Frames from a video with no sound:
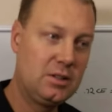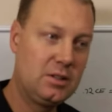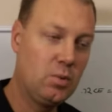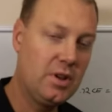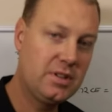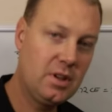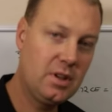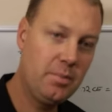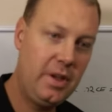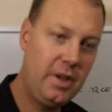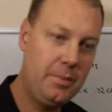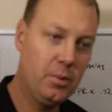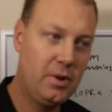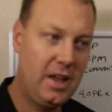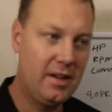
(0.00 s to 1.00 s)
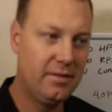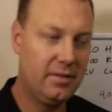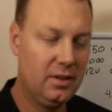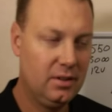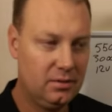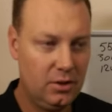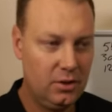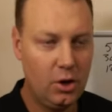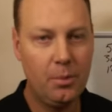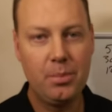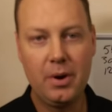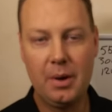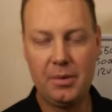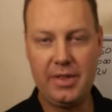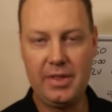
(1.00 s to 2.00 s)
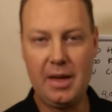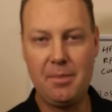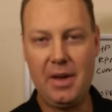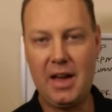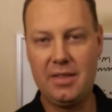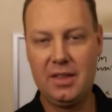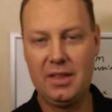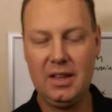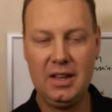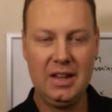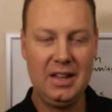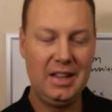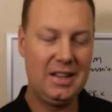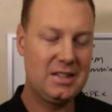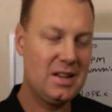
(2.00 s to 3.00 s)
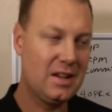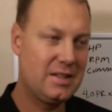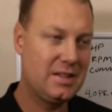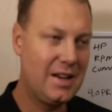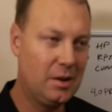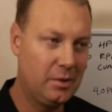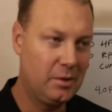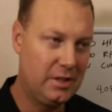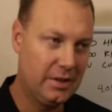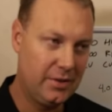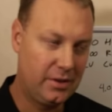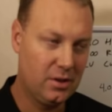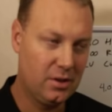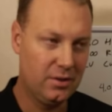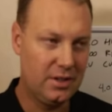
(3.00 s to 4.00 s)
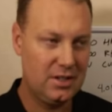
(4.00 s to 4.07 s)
because while some people would have no problem with that math, it's not terribly difficult.